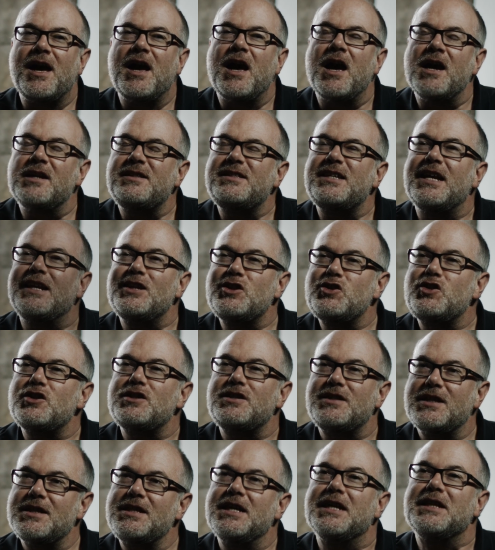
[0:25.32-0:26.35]
I tend
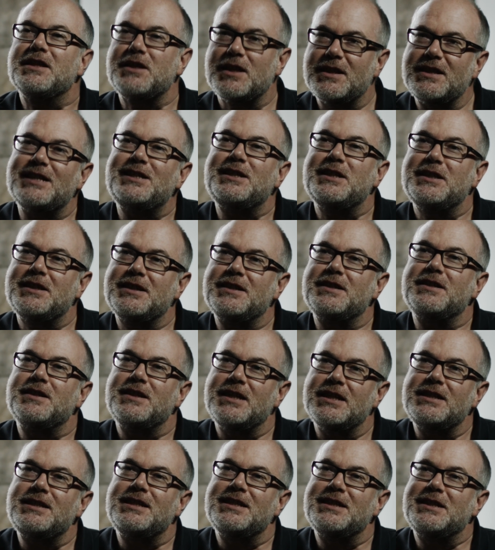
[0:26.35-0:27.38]
just to think that this is,
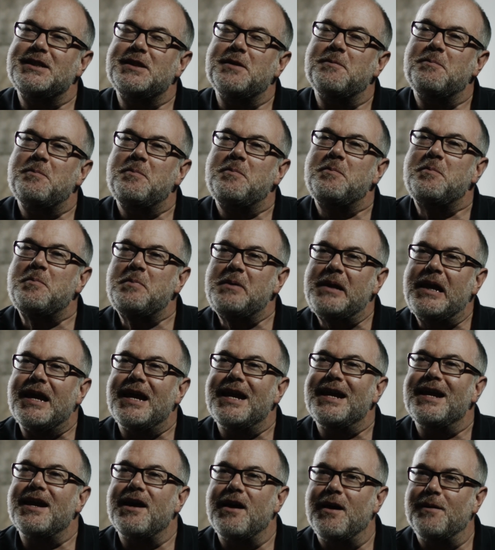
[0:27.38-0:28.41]
this is the
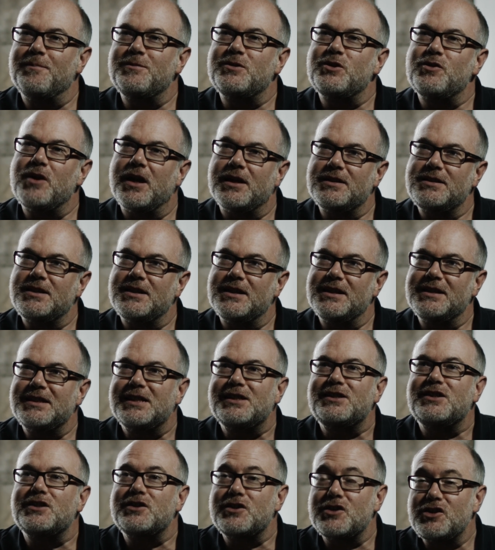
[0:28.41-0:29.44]
play I'm directing,
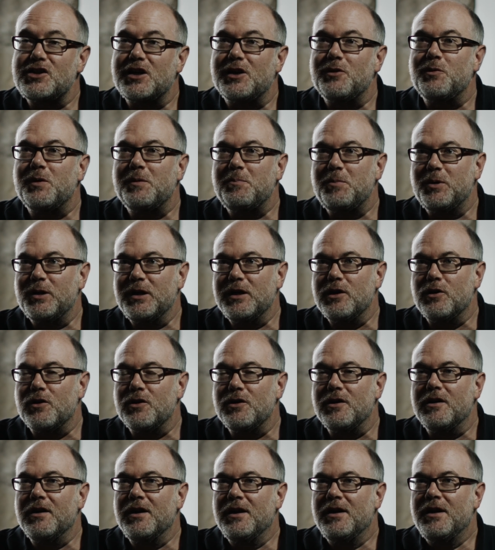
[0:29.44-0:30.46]
this is a show we're putting
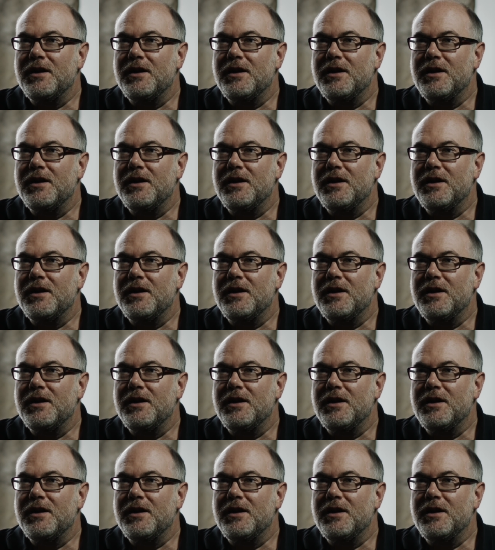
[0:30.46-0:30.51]
on,